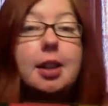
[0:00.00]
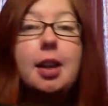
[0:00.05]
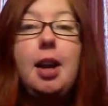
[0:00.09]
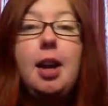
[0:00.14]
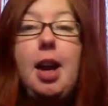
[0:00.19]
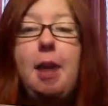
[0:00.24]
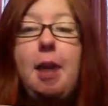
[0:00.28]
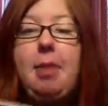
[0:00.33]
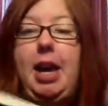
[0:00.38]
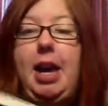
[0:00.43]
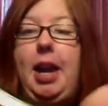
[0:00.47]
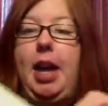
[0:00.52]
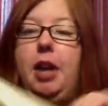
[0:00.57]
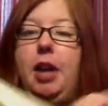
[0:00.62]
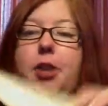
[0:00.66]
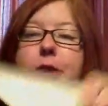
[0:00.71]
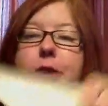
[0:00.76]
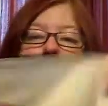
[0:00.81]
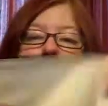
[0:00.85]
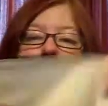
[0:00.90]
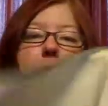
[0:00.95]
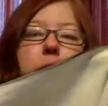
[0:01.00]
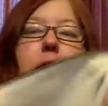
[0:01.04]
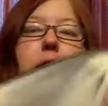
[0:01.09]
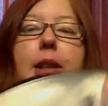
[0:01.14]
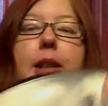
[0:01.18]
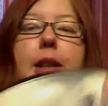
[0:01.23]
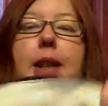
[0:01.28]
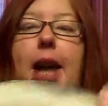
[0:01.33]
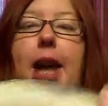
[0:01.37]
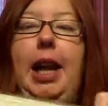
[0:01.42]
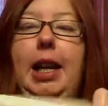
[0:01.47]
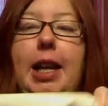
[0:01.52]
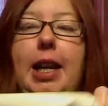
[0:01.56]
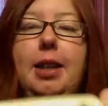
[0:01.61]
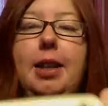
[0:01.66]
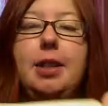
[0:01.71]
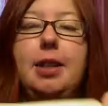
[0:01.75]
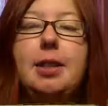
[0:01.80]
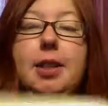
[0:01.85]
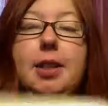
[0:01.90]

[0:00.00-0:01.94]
And I also used a lining that is